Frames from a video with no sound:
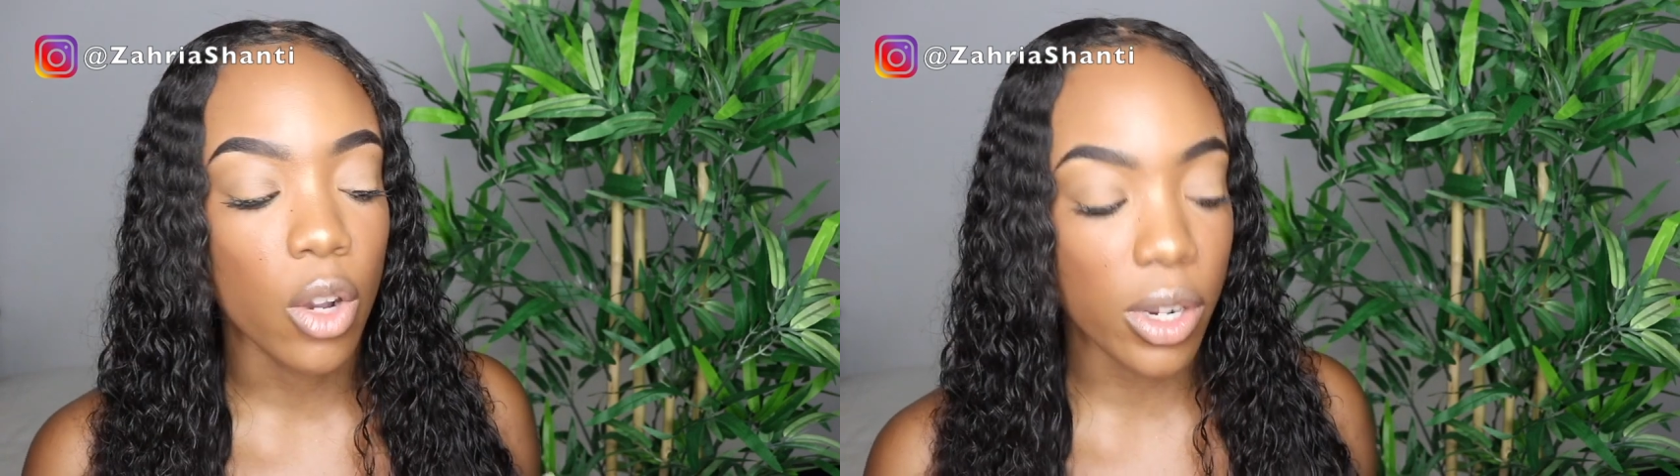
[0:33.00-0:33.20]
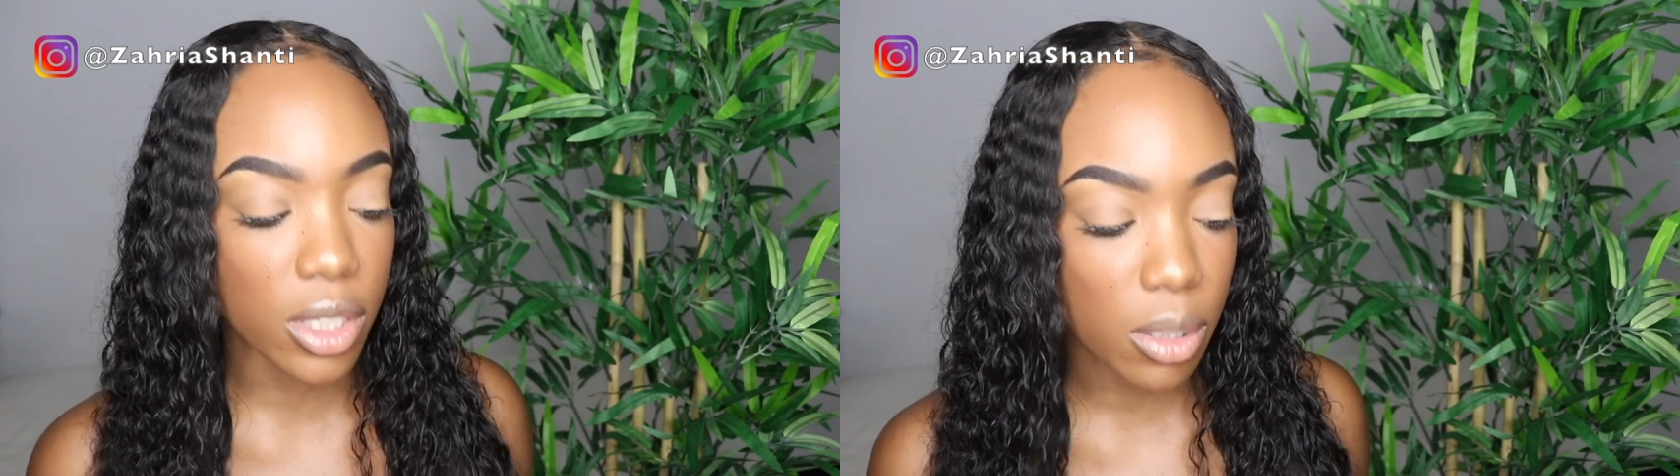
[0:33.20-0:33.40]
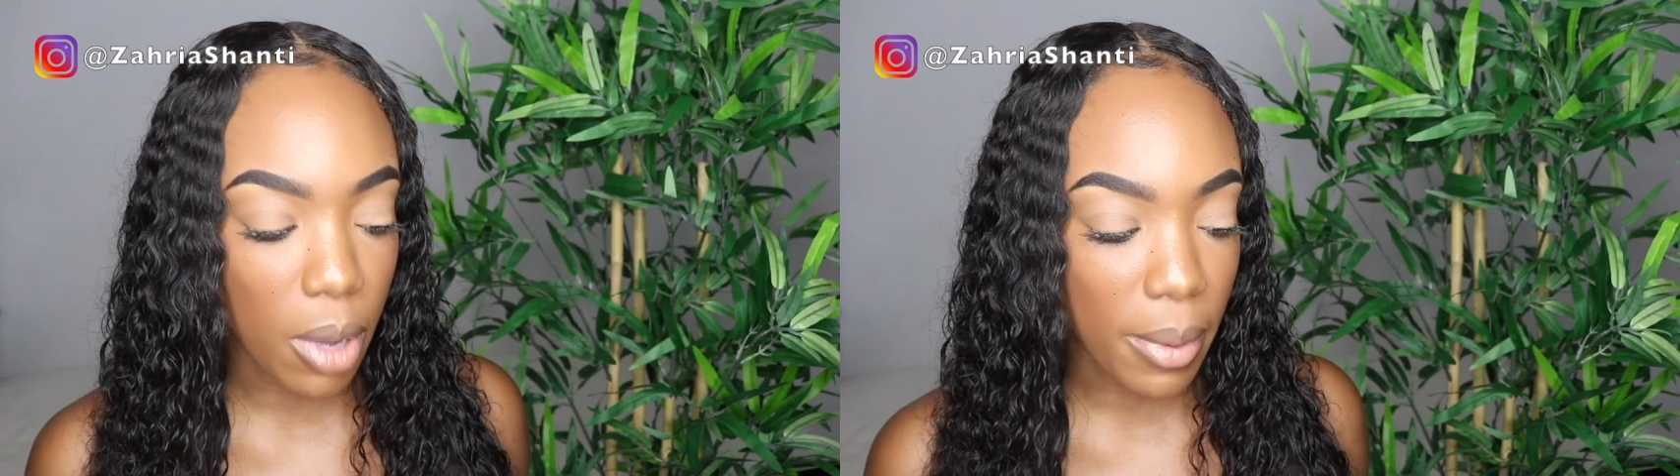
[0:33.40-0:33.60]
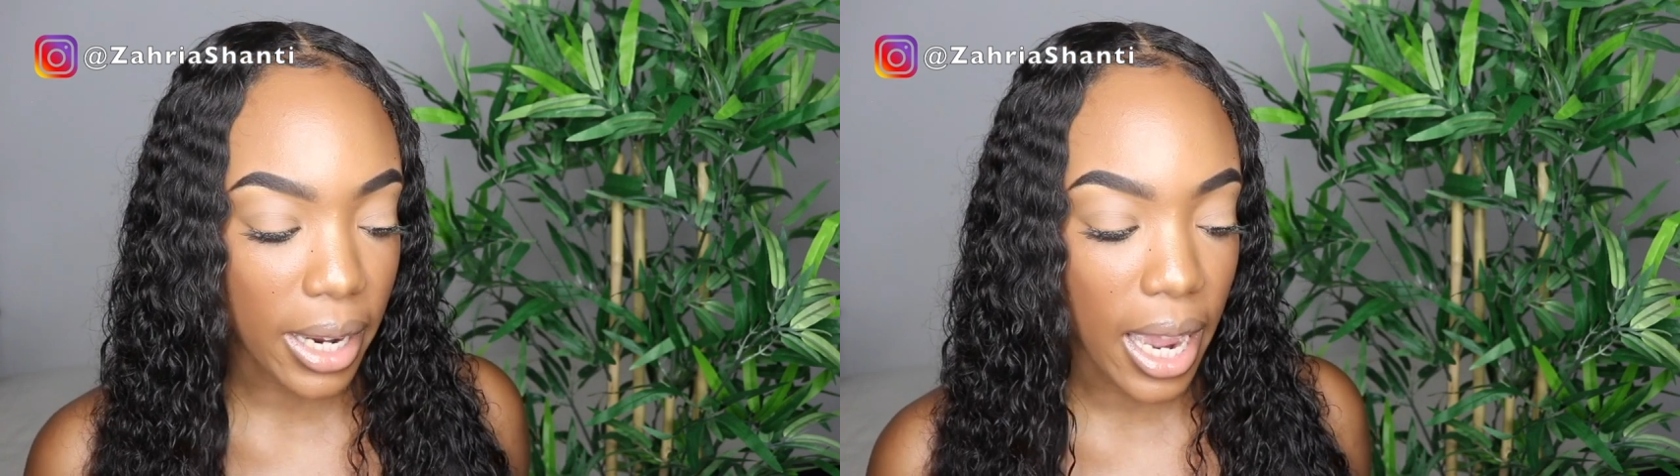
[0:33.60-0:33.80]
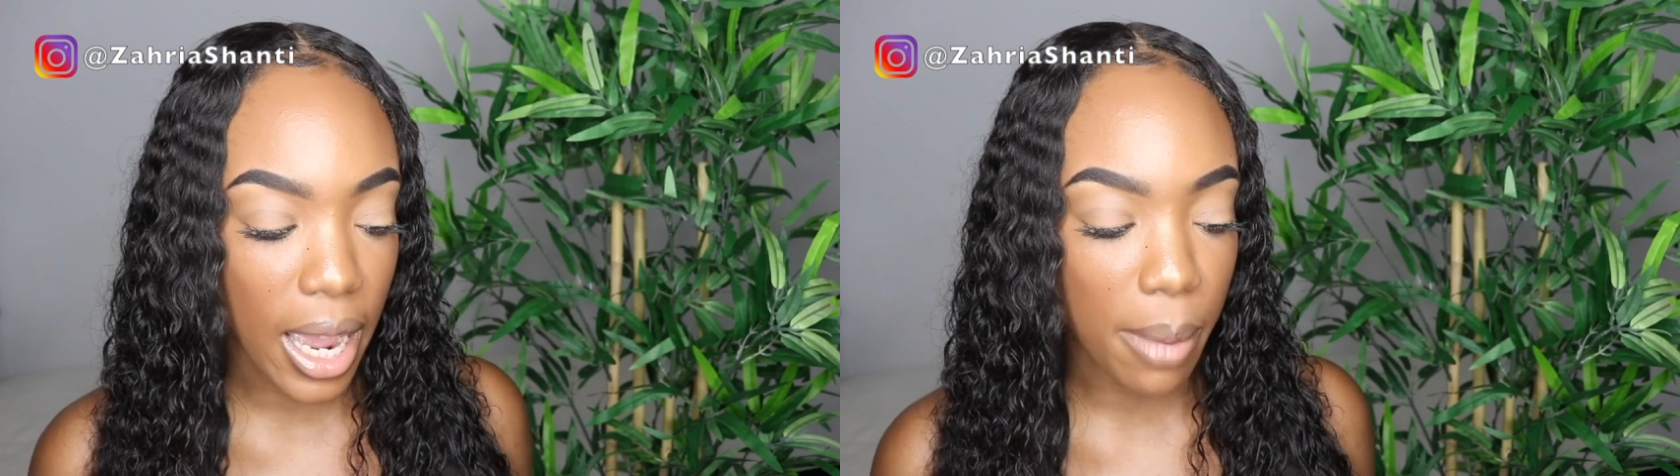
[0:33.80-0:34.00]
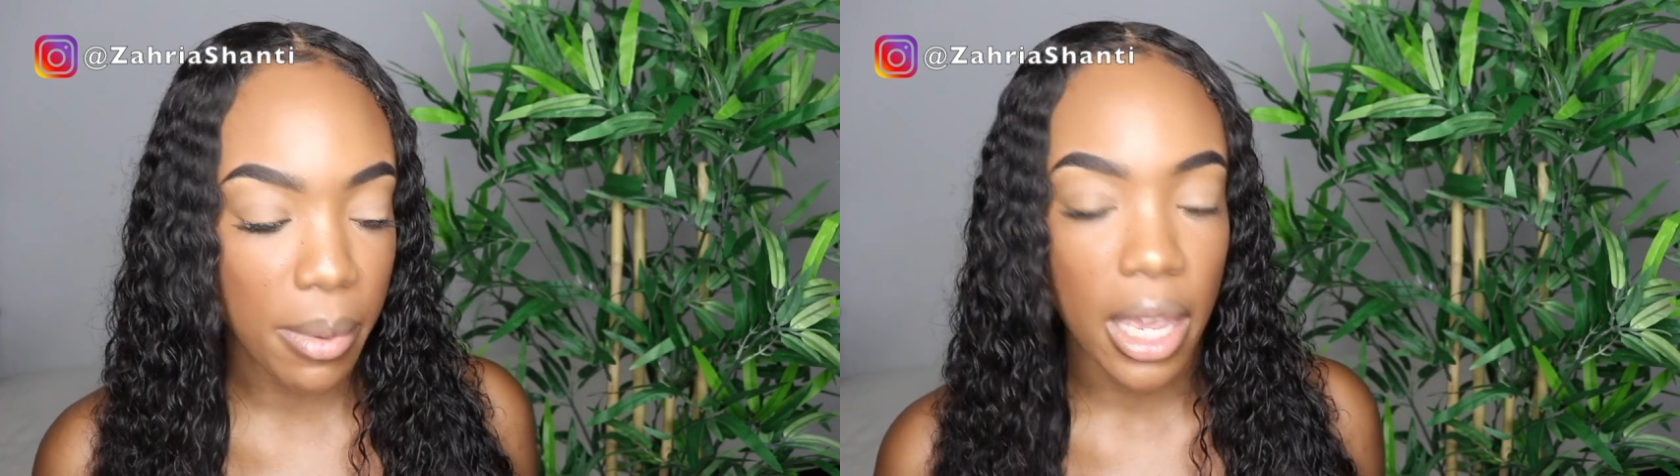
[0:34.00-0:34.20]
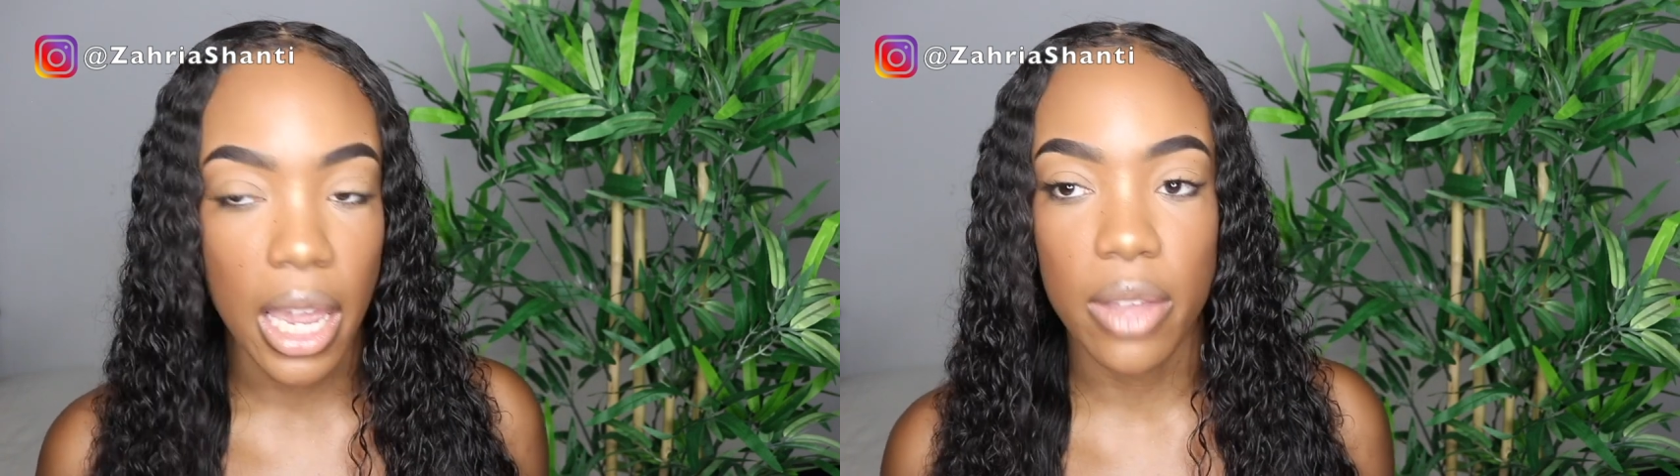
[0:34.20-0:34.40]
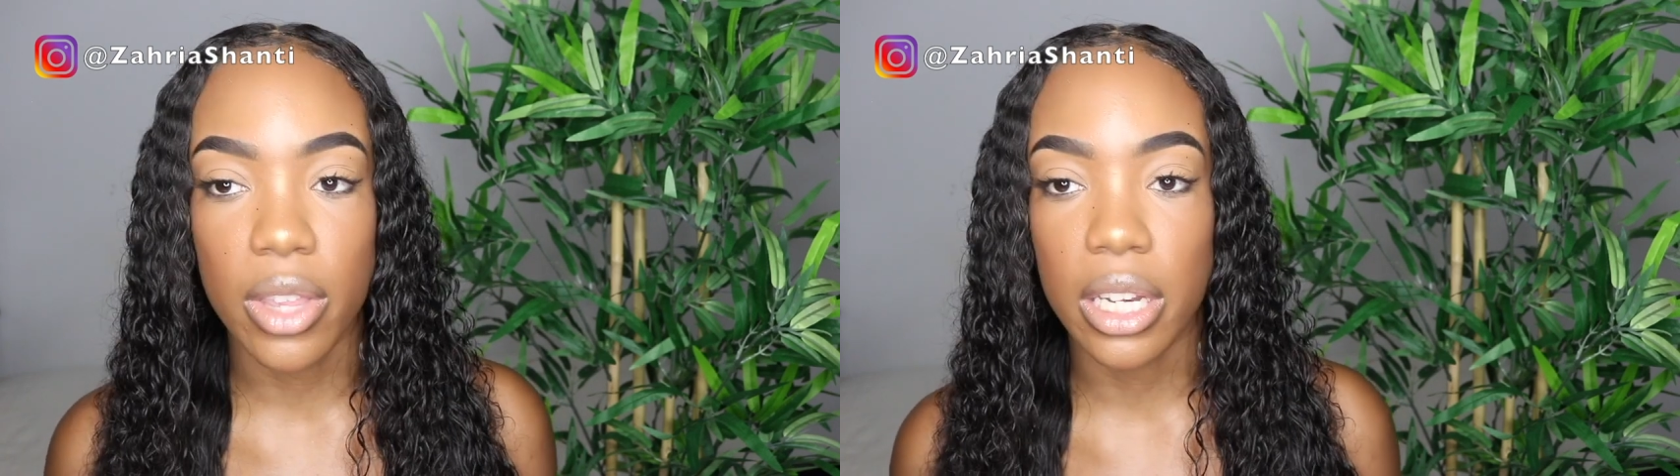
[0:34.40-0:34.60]
questions about my cap,
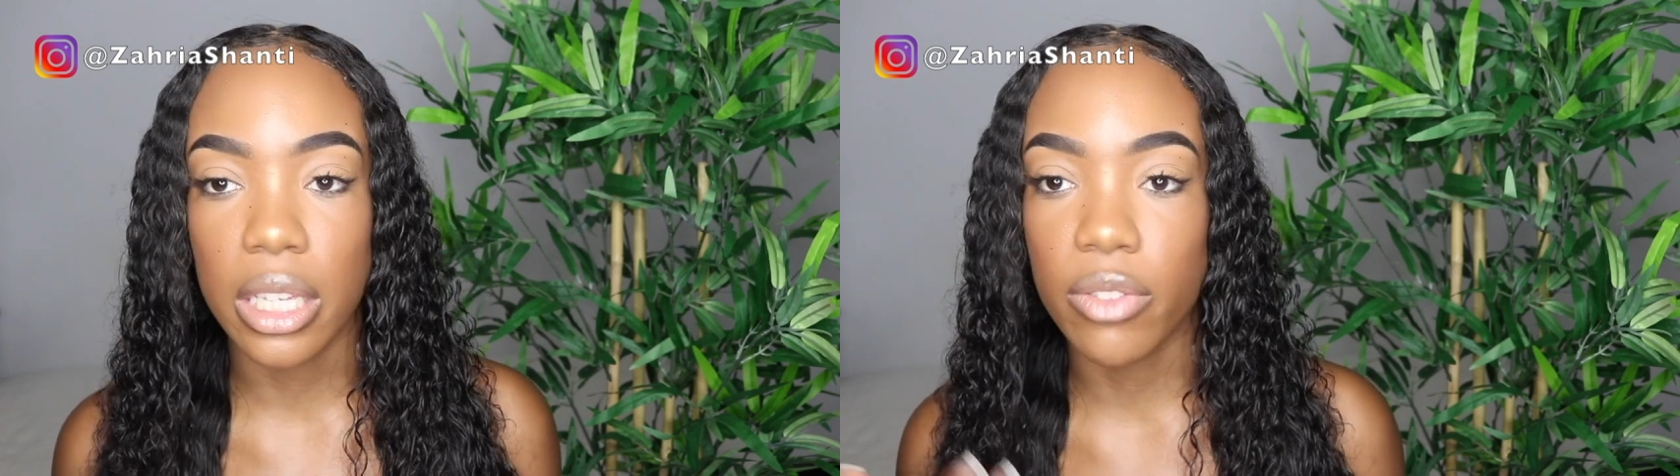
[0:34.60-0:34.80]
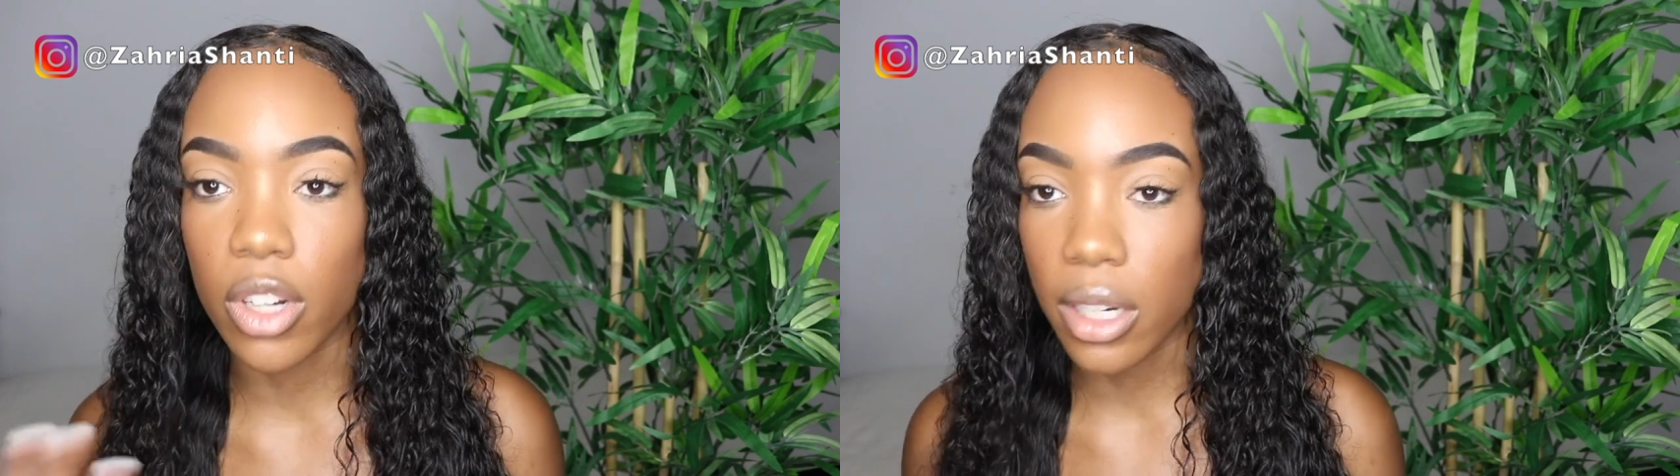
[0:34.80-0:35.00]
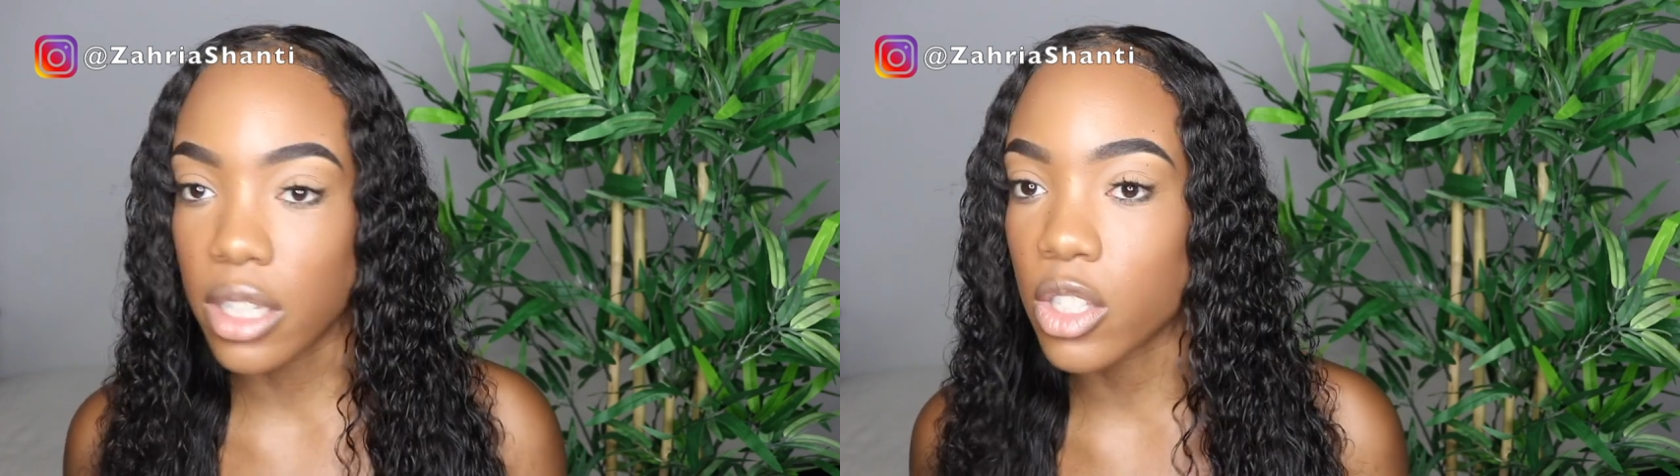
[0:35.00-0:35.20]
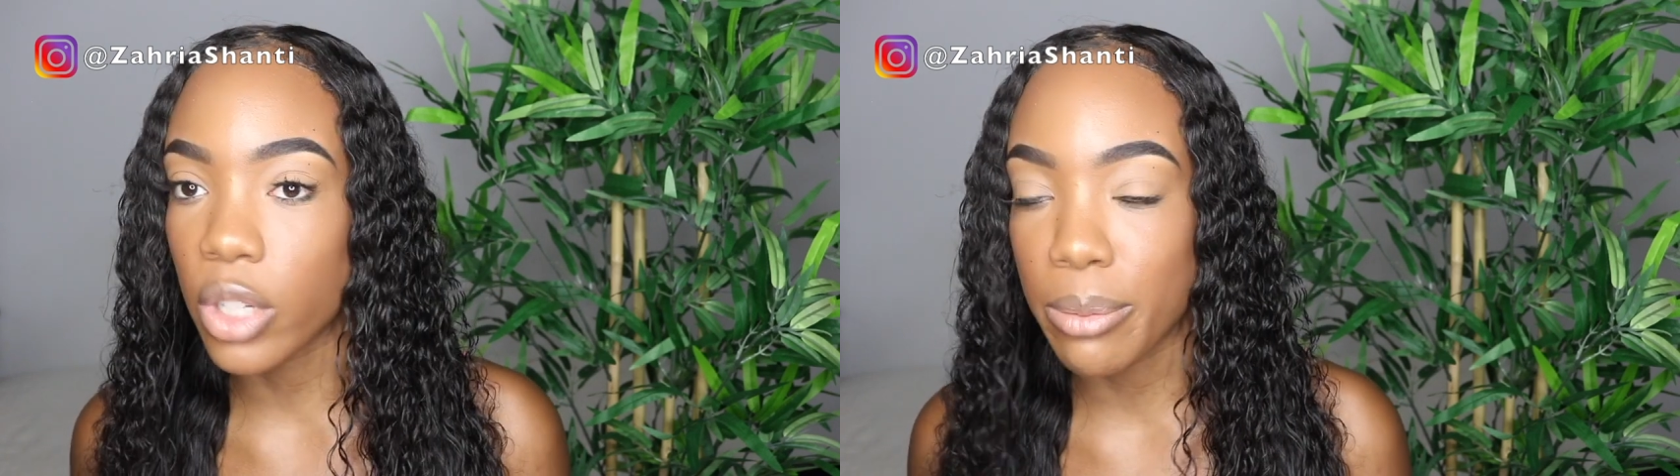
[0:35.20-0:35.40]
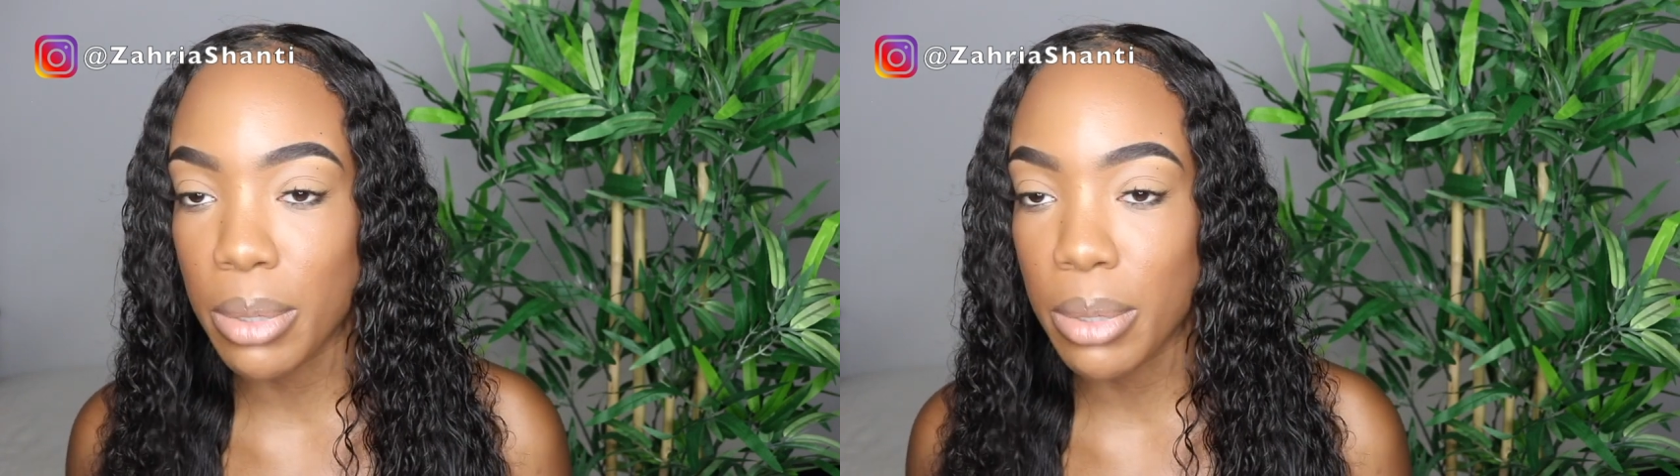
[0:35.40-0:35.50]
and then even on Instagram,